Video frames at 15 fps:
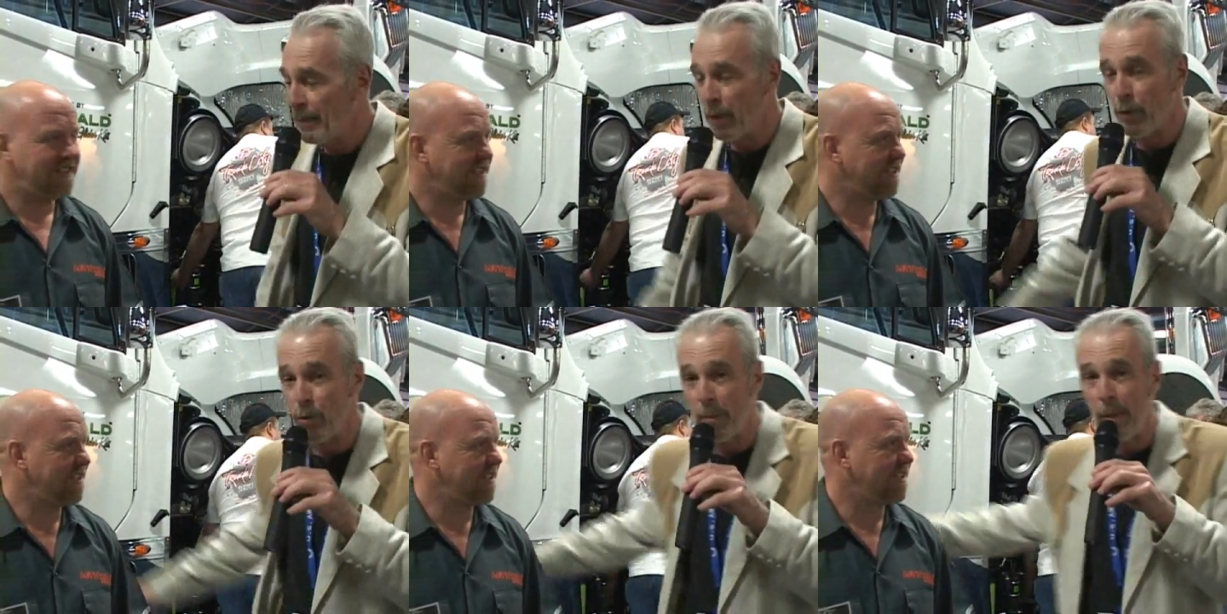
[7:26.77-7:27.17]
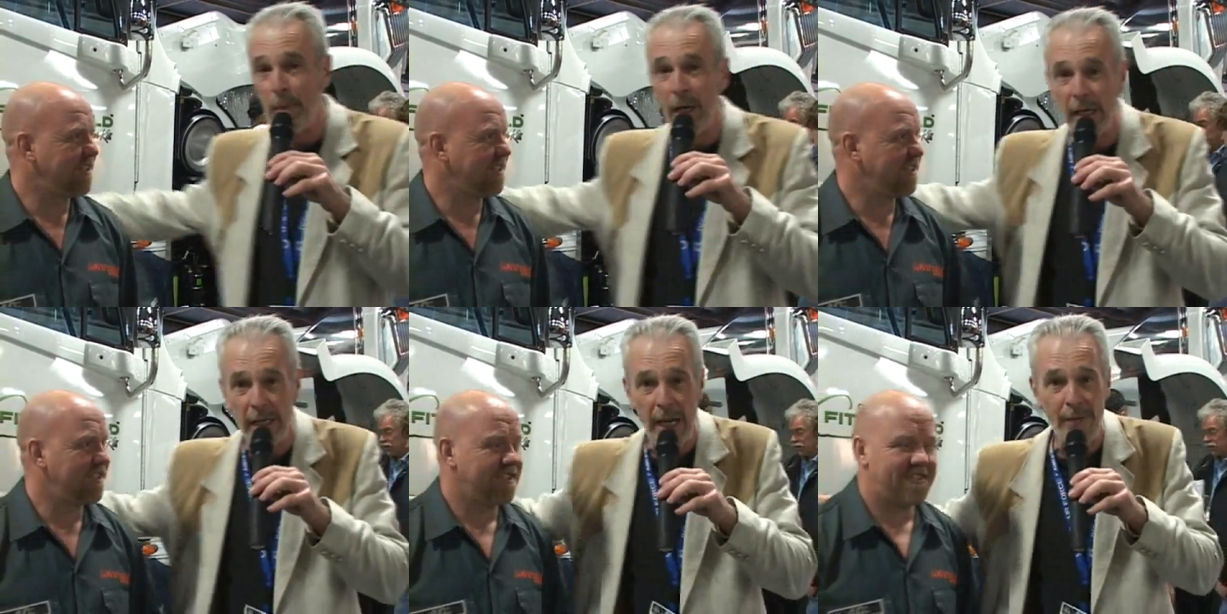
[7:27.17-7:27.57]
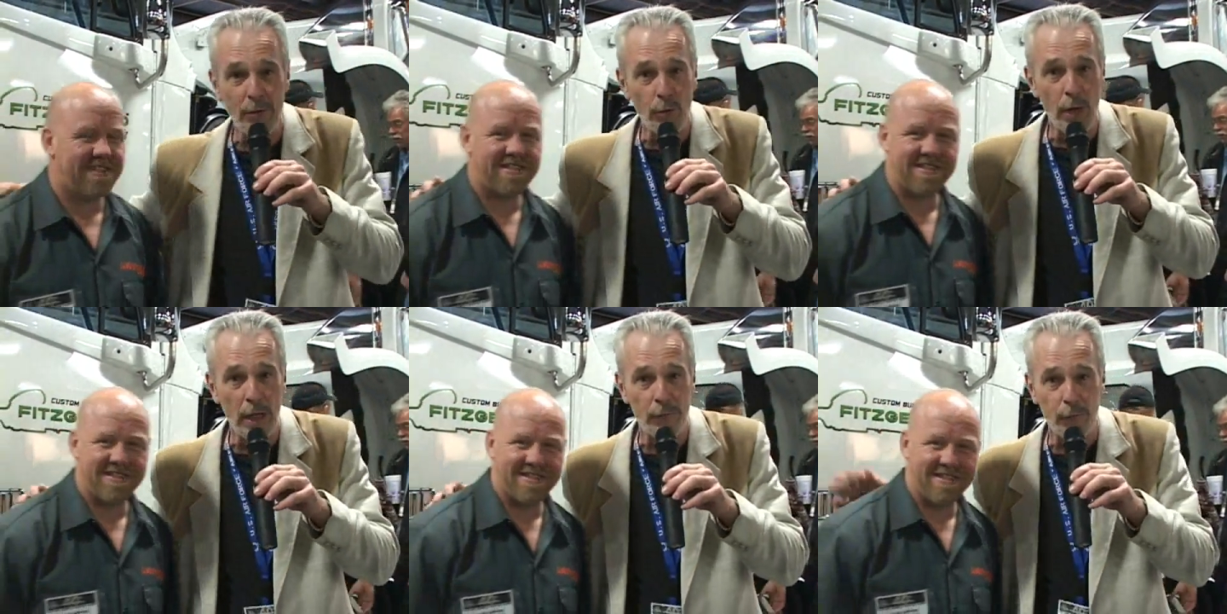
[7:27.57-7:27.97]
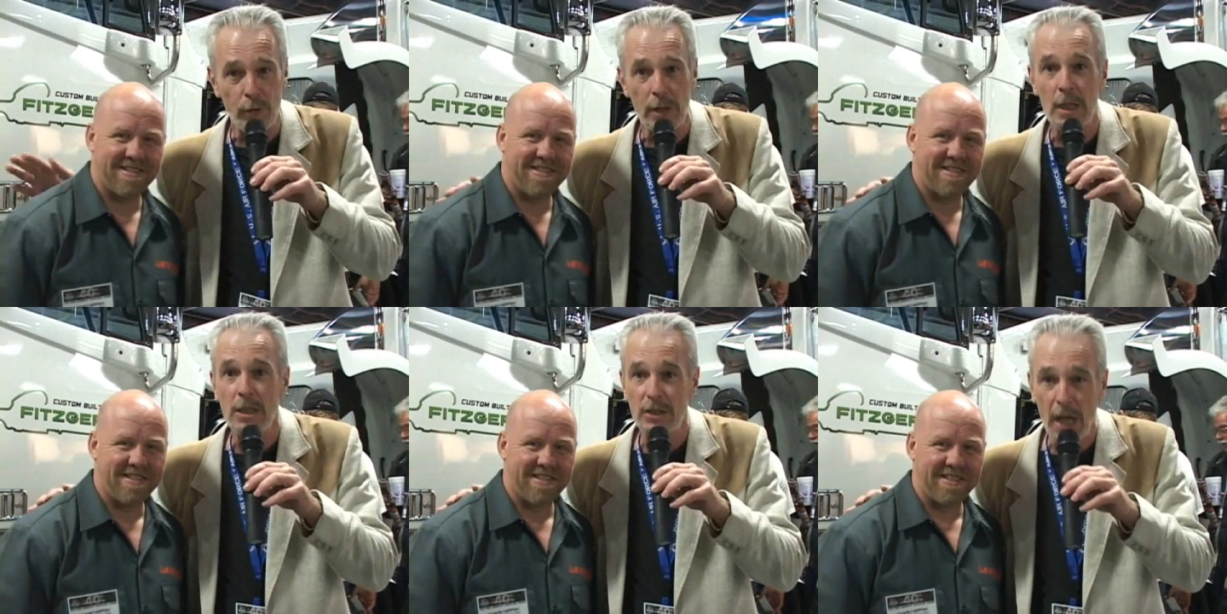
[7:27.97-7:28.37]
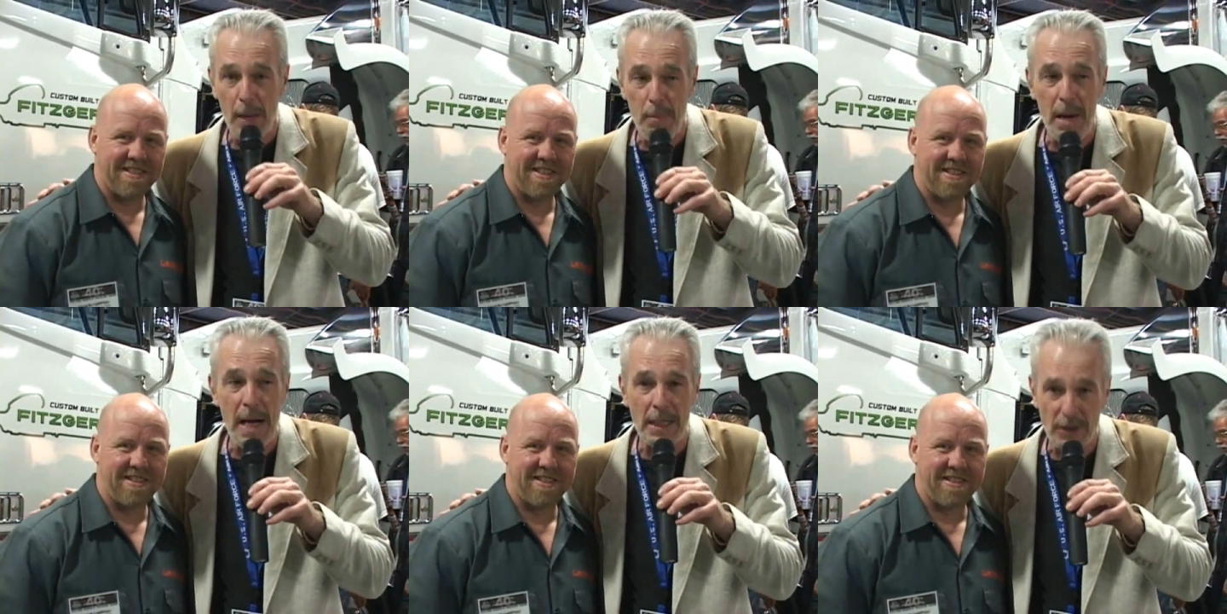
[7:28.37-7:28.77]
Speaker 1: I'm here with my buddy Kevin Rutherford.
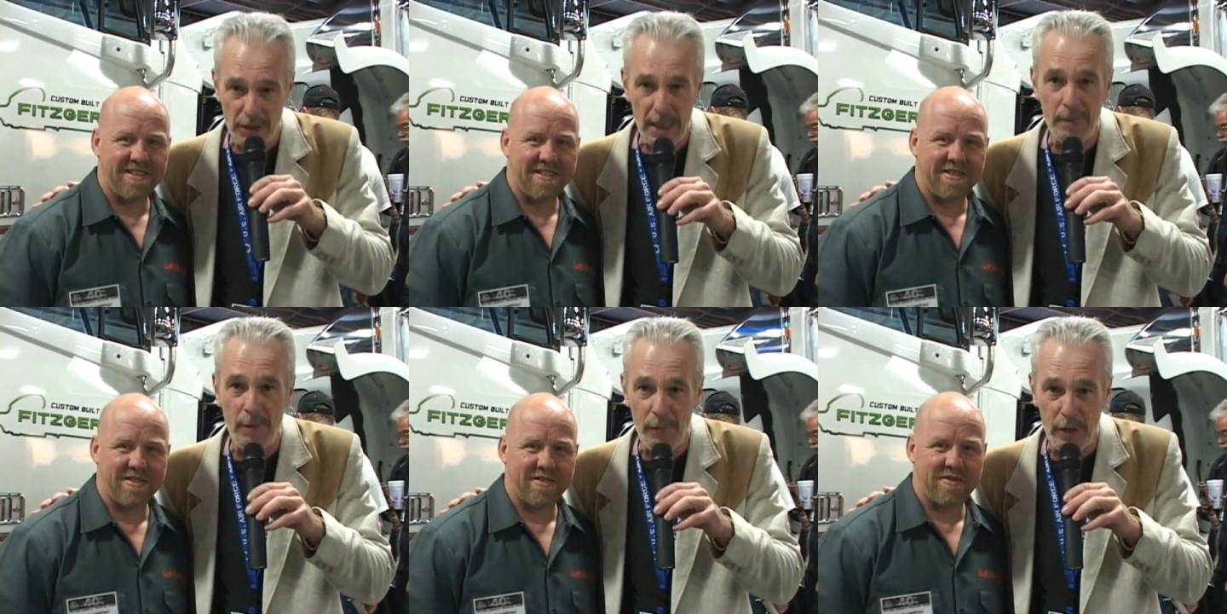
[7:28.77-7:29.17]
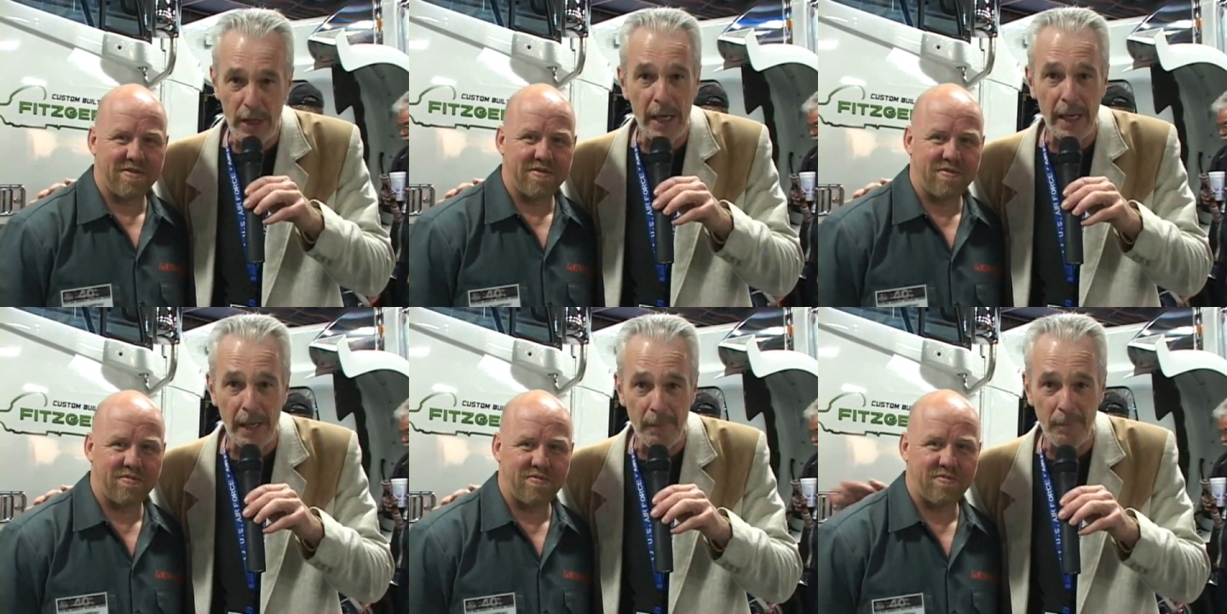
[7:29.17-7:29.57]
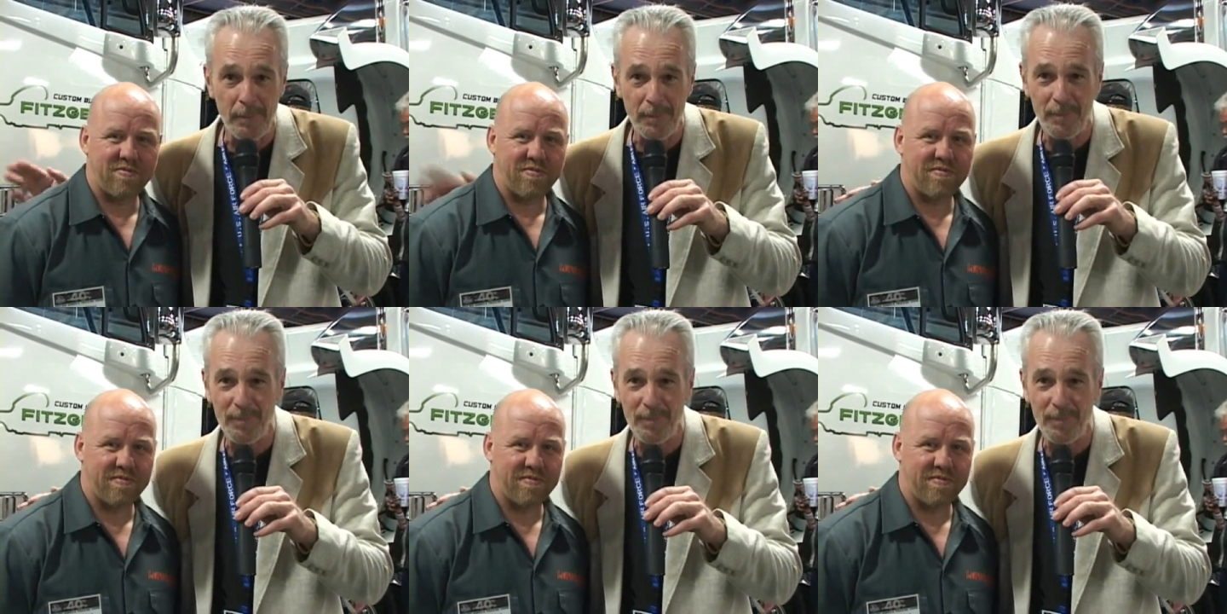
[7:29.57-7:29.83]
Stop by and see me if you get in.